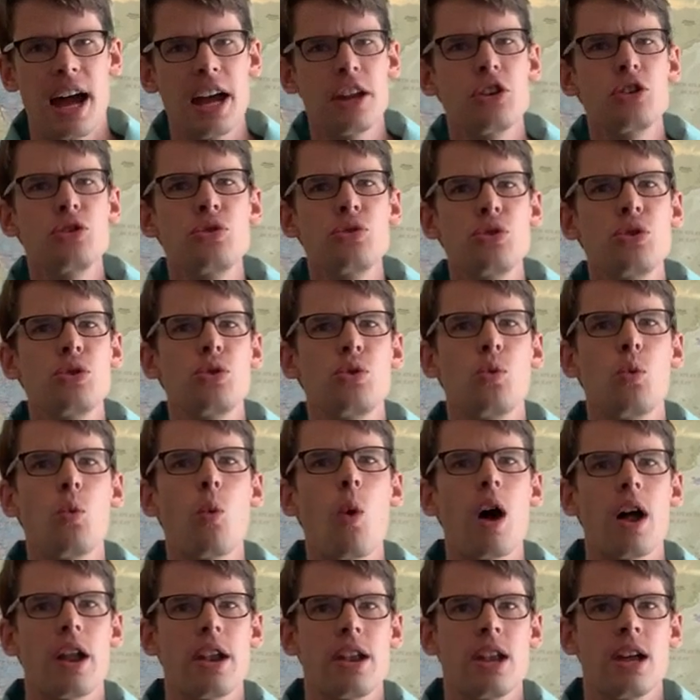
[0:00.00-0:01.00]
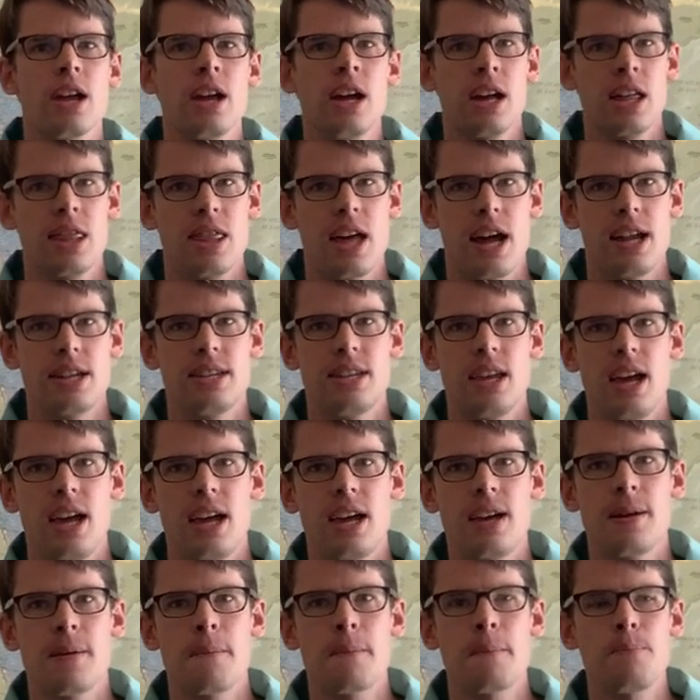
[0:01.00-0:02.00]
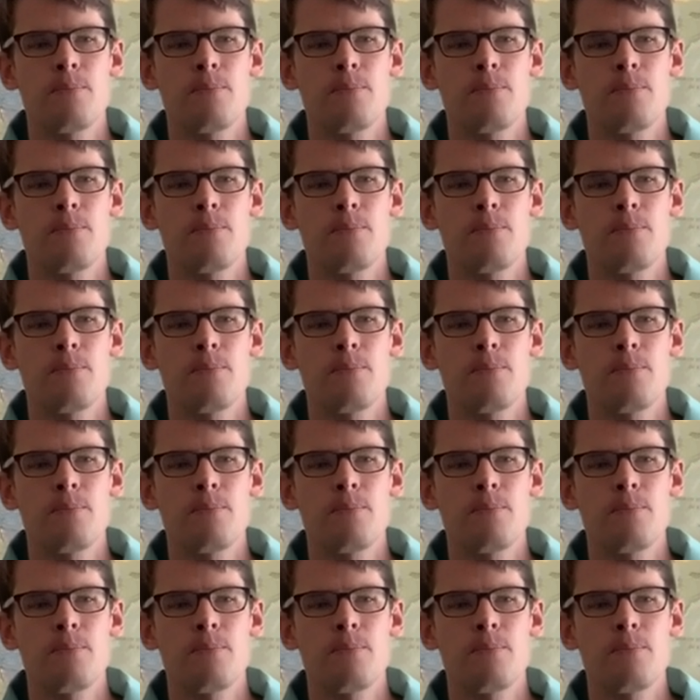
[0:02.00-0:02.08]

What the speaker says: I knew who won that day.